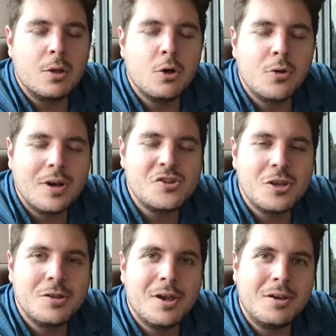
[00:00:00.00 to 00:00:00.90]
Hello,
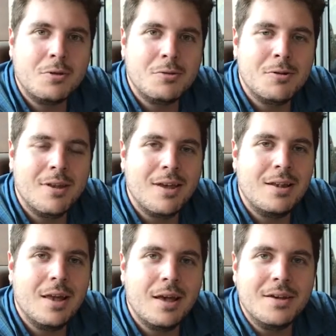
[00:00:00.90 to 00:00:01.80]
Agenda
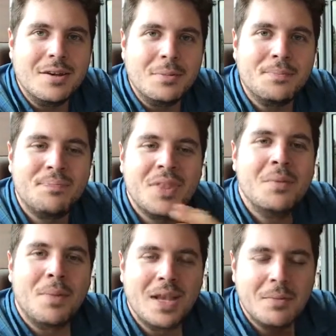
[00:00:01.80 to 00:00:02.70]
Culturel.
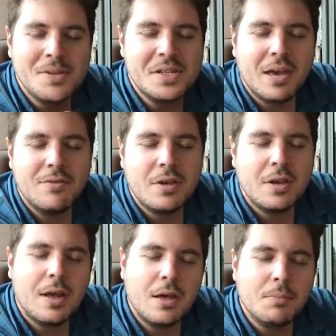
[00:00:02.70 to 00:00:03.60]
My name is
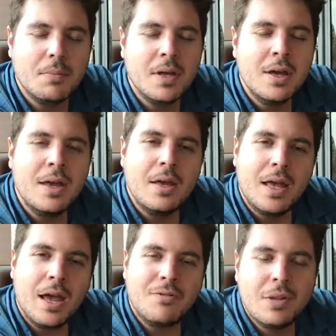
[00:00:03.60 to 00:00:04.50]
Keven. I'm
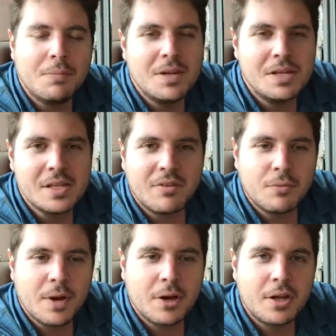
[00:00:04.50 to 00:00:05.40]
half Lebanese, half
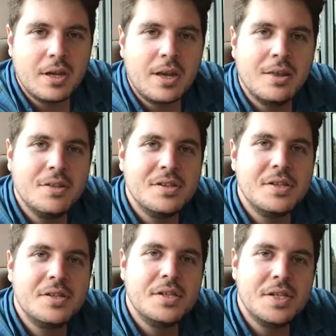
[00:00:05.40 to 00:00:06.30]
American, and this
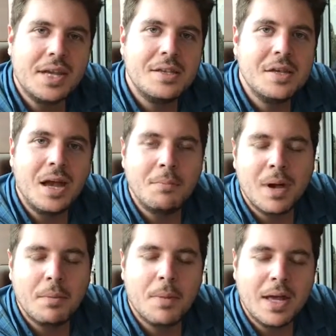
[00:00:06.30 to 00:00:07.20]
is the second time
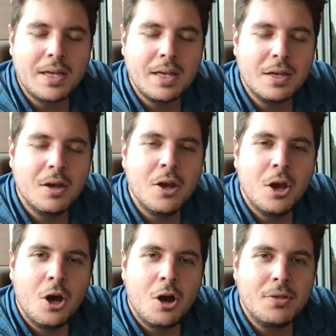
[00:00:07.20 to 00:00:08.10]
I'm hiking
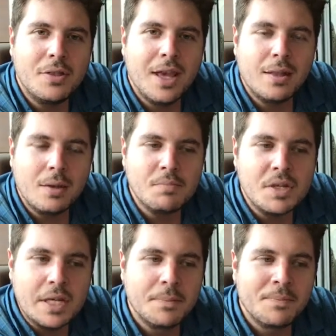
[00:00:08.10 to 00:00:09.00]
on the
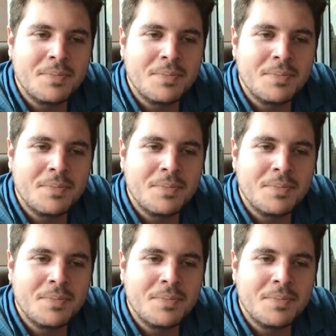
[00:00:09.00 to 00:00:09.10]
LMT.